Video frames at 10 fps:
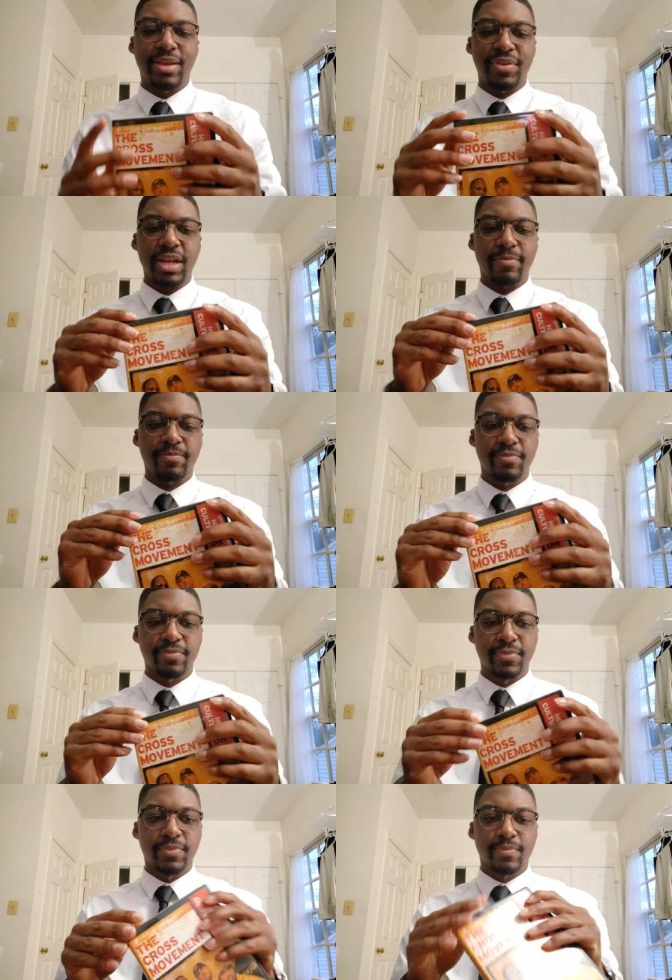DVD.
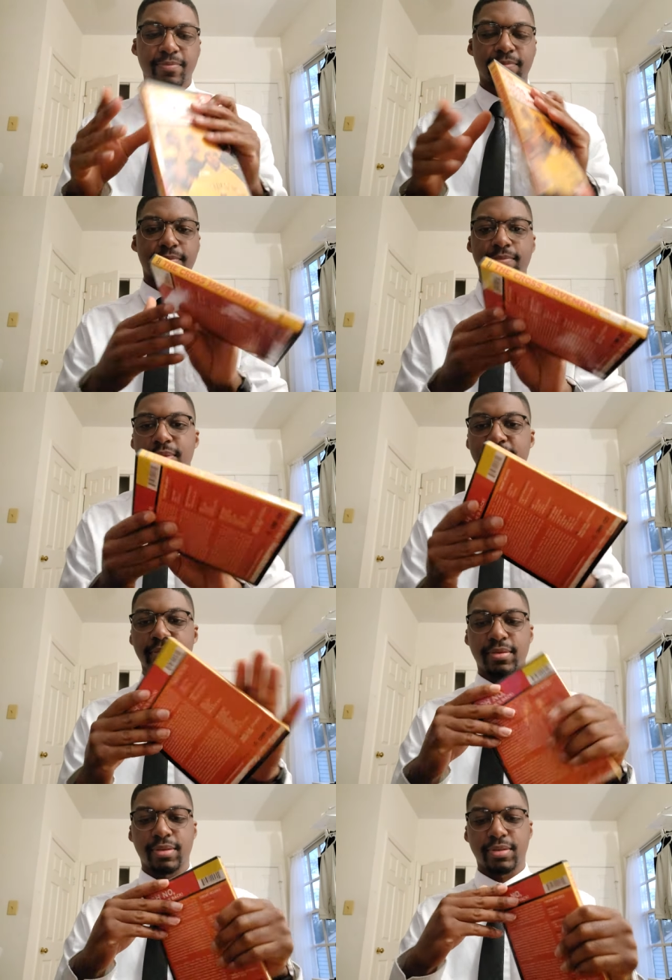
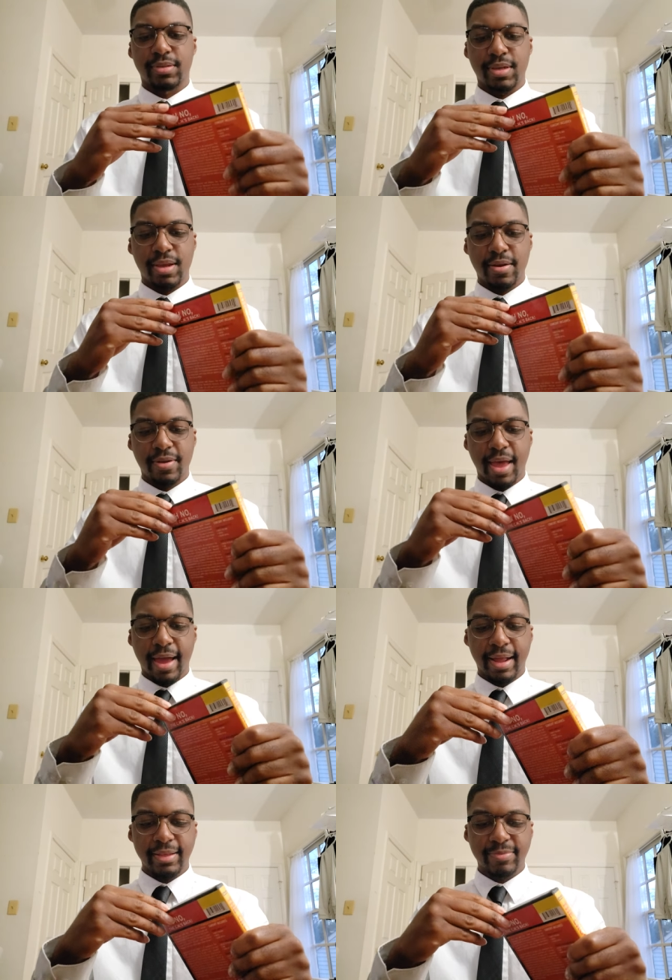Let's see here.
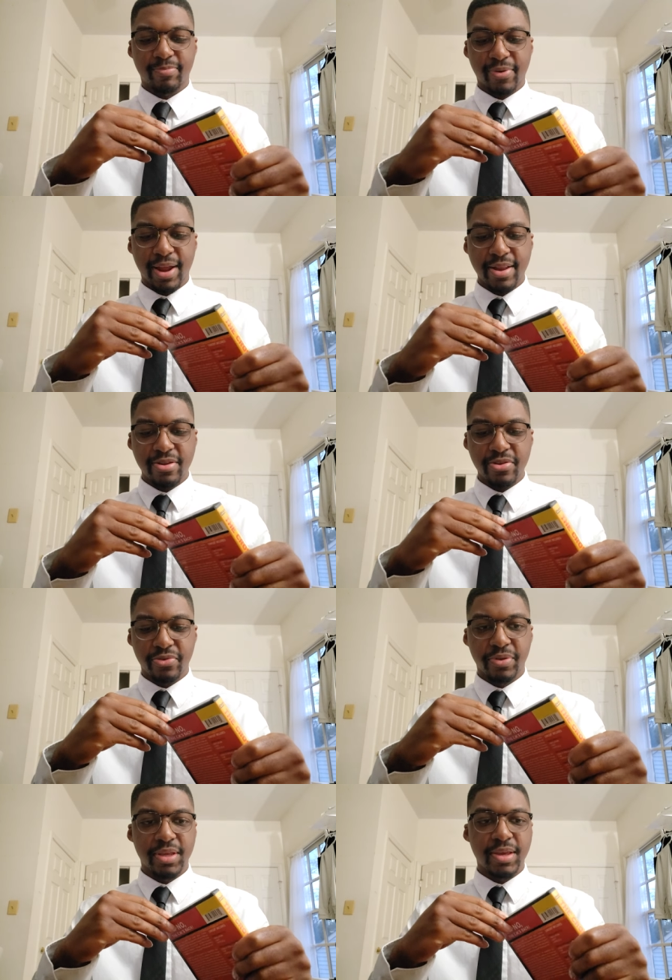Yeah, I got this brand
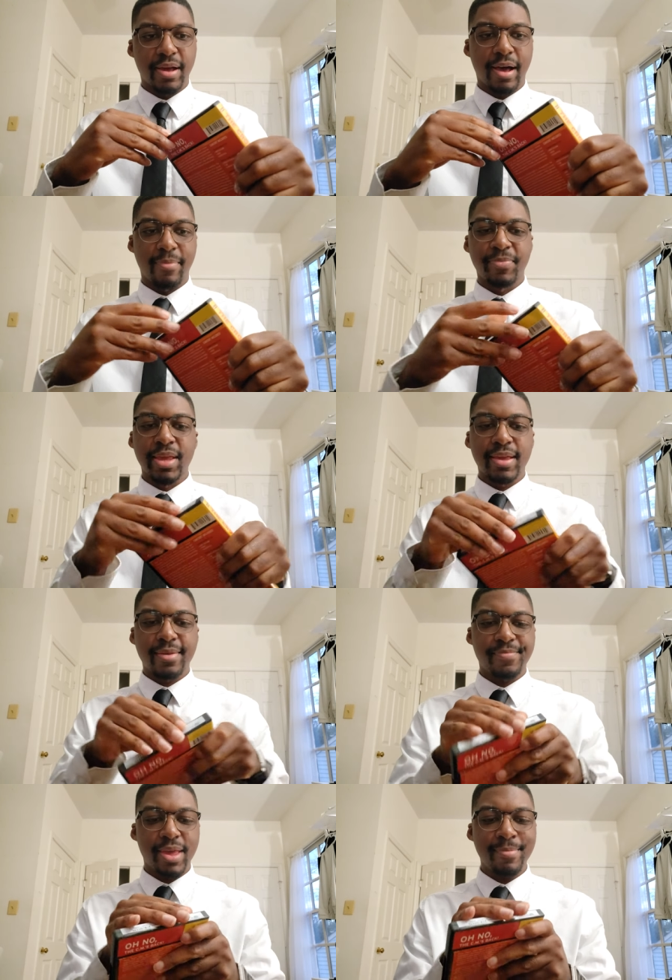new. Um,
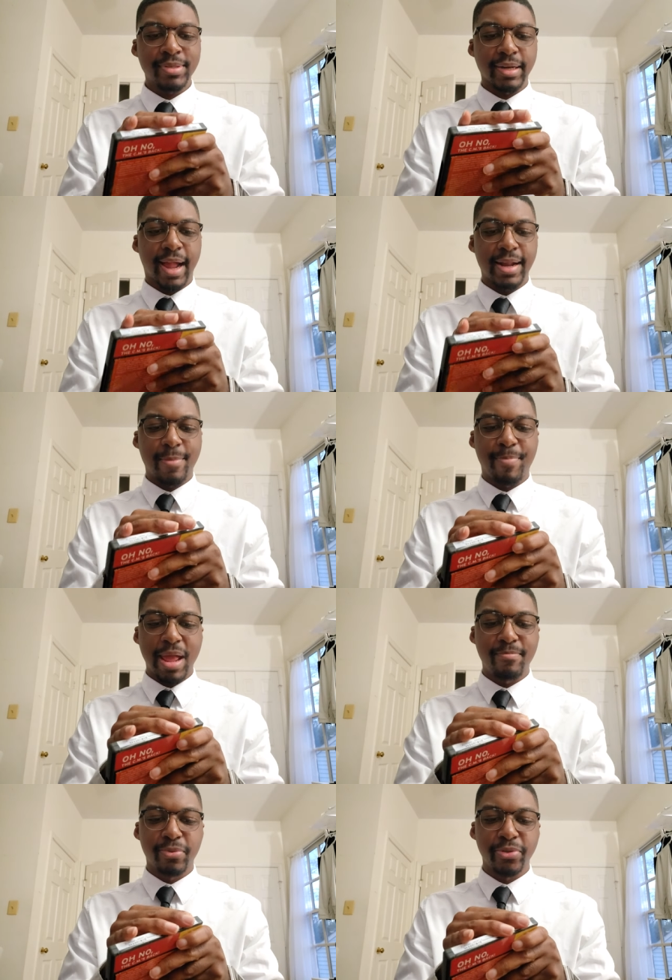Amazon kind of
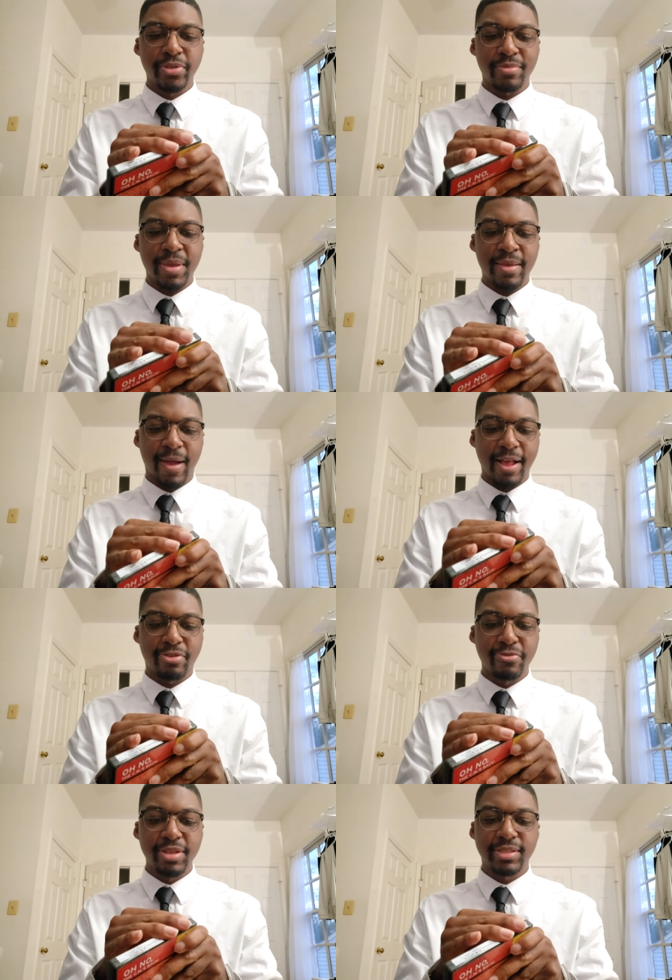bamboozled me.
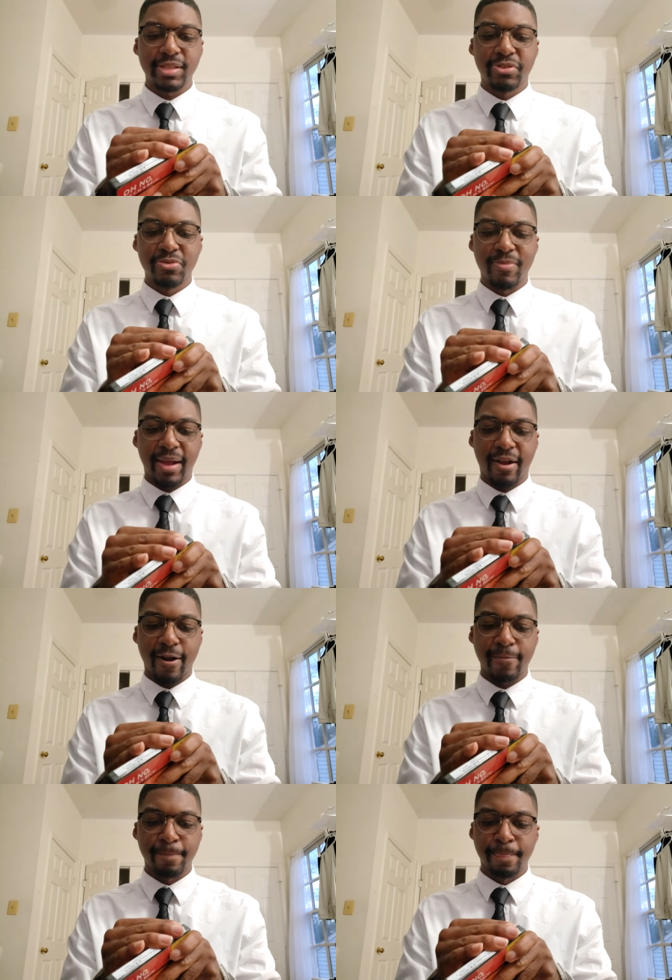I threw this into my
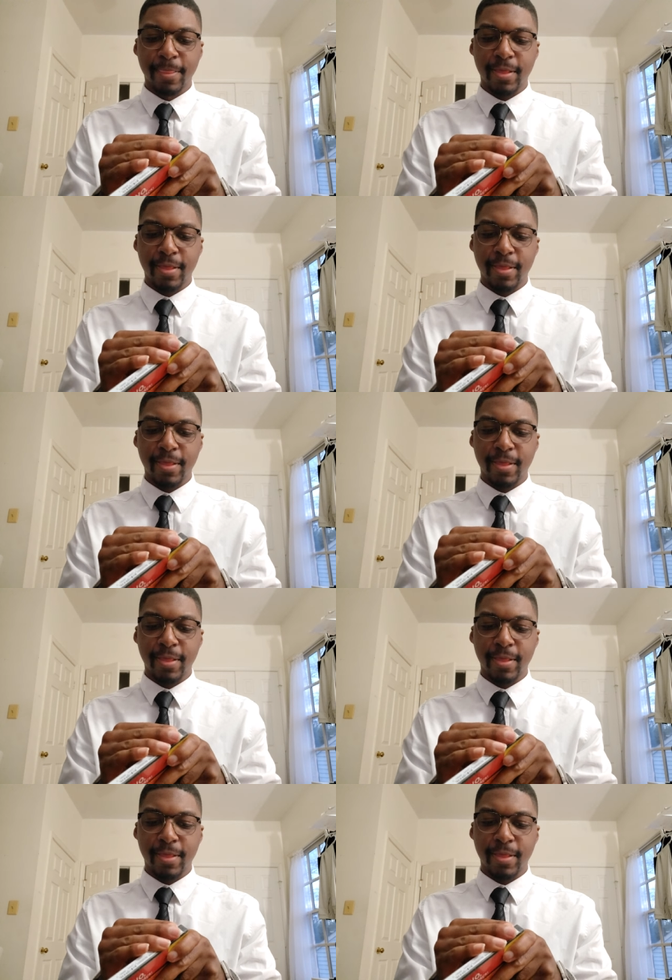cart,